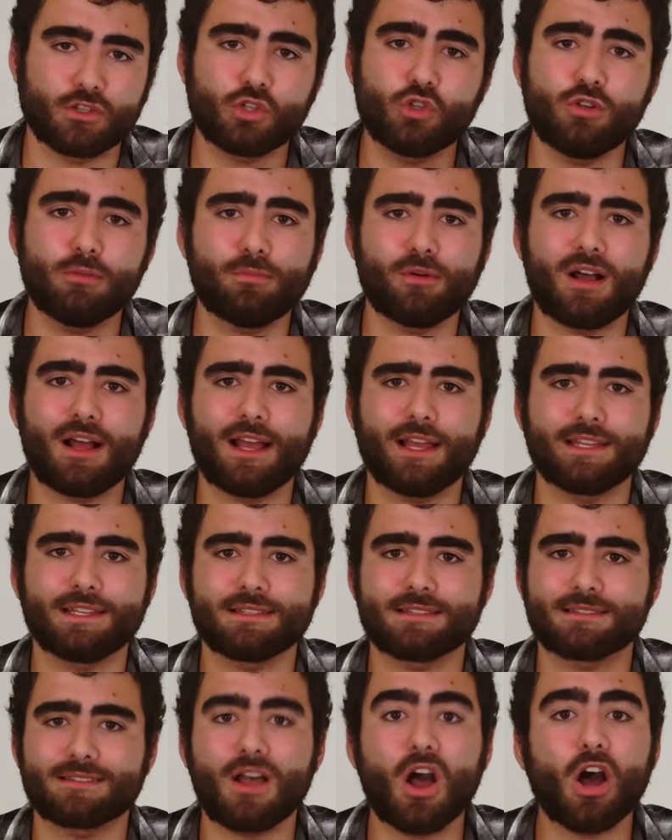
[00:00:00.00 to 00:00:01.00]
Kublai
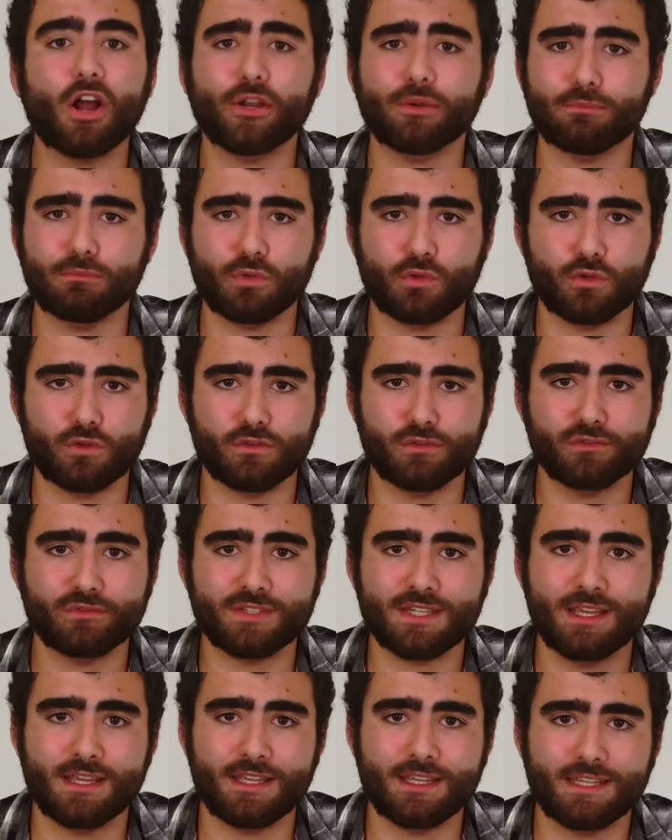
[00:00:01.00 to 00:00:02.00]
is unmoved.